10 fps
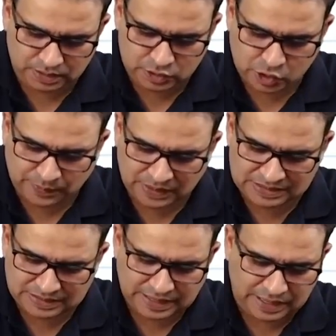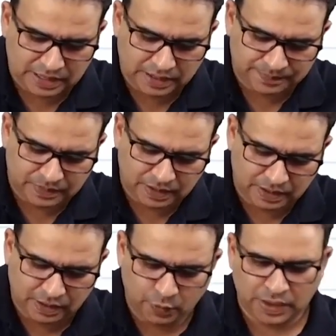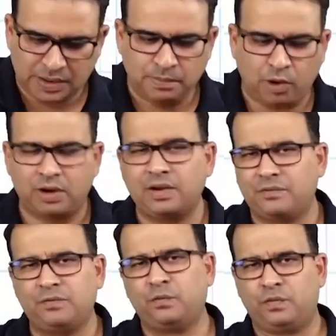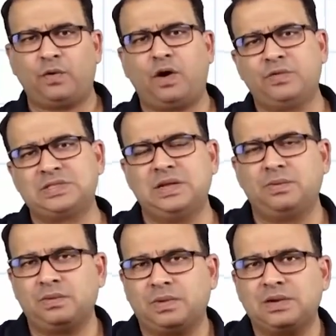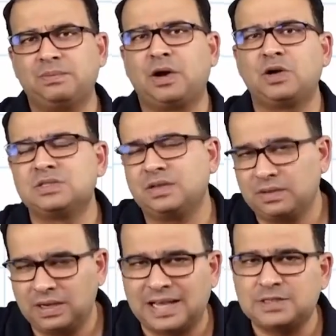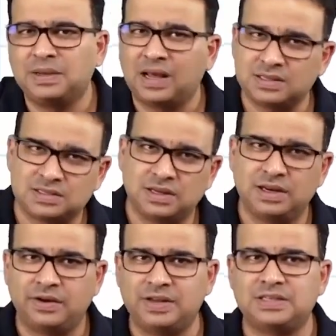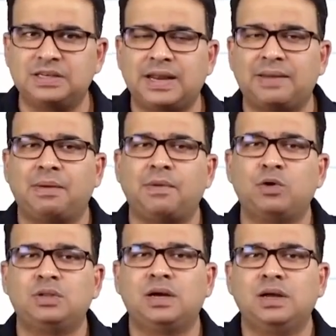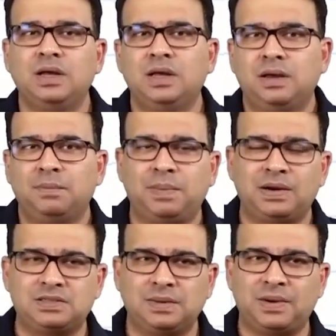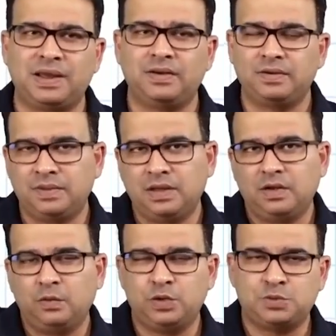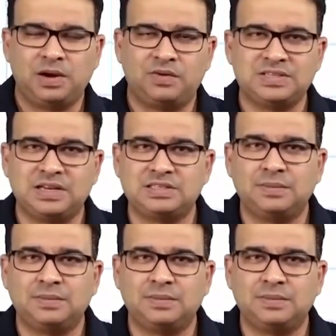topic is again in a way important. Obviously, one, because it has been asked in a recent time about the blood supply, which blood vessel is